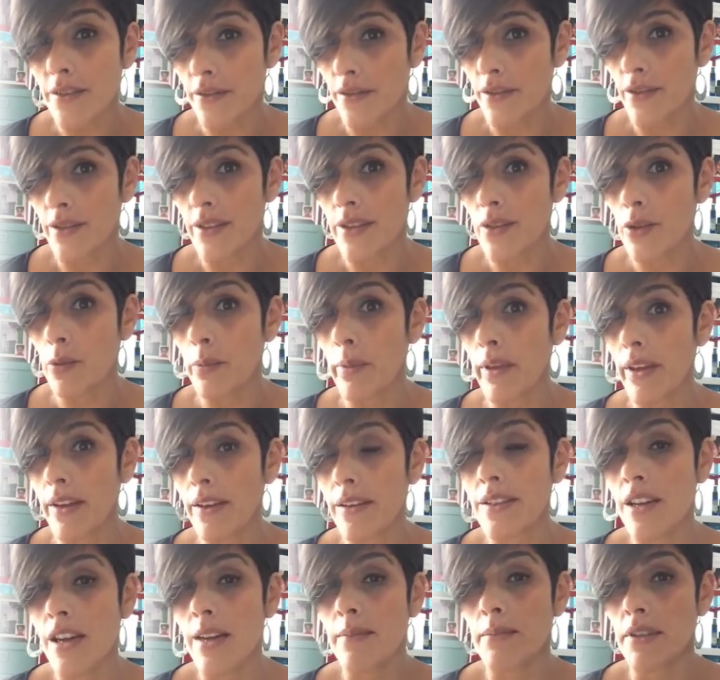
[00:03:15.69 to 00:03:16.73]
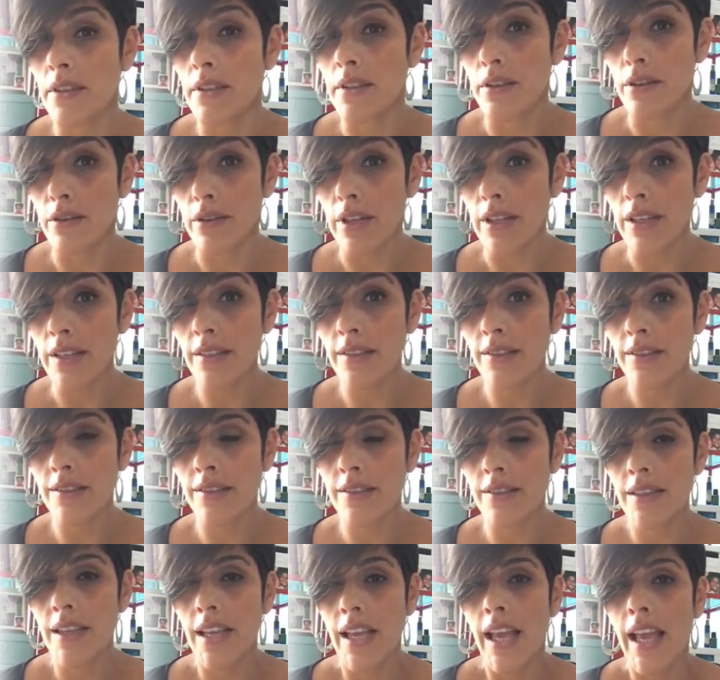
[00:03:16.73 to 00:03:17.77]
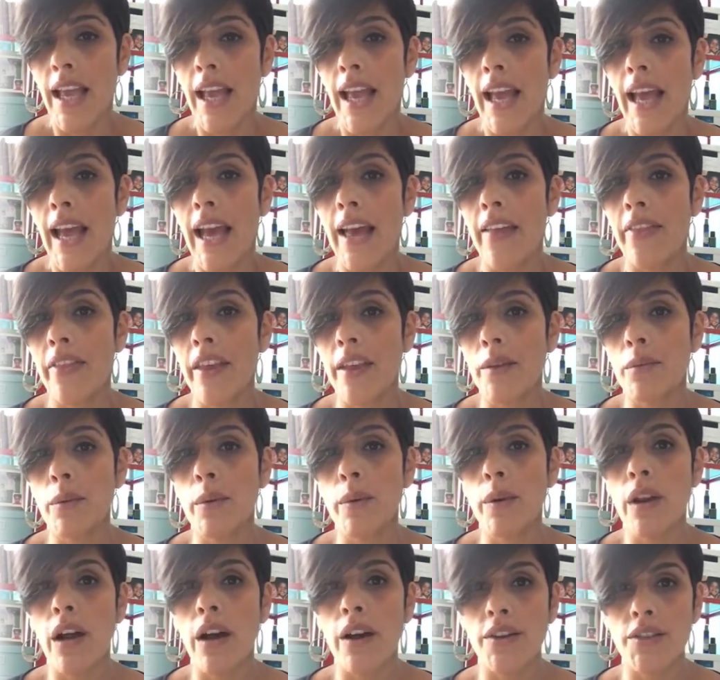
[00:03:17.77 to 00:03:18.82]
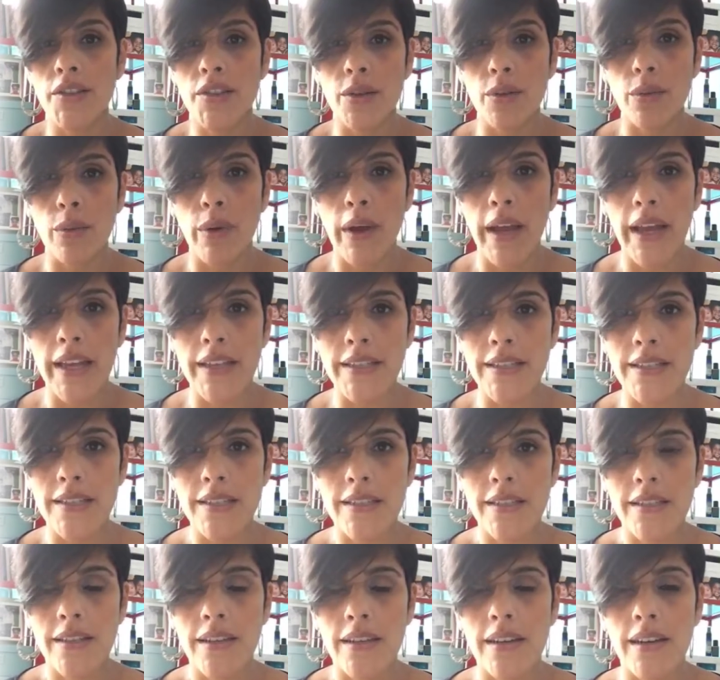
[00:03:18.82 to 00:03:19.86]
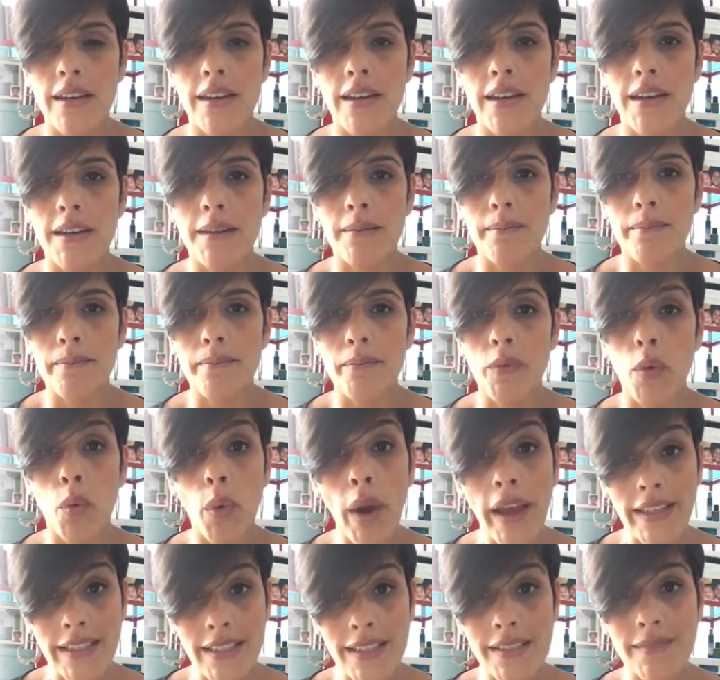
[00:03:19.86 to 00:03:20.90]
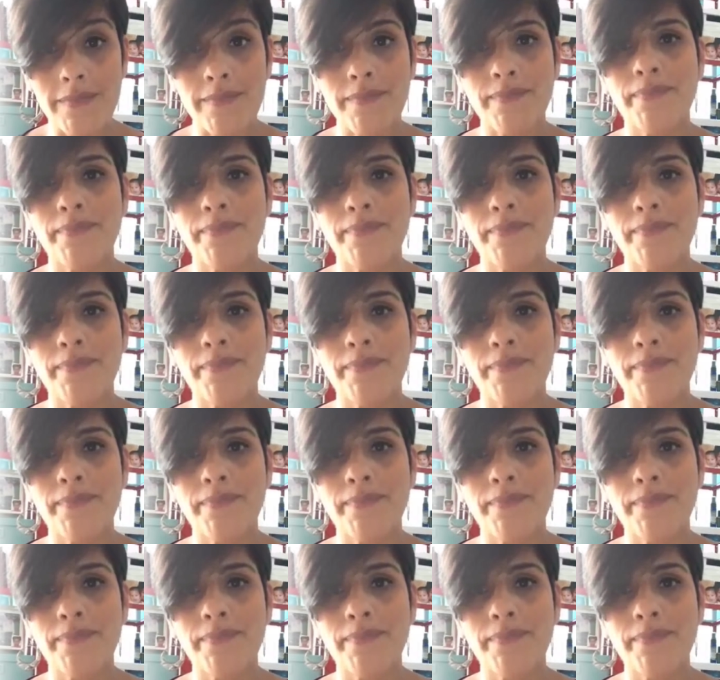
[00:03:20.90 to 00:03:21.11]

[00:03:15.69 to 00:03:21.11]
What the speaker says: This would be a good time to notice. And then we would also write right.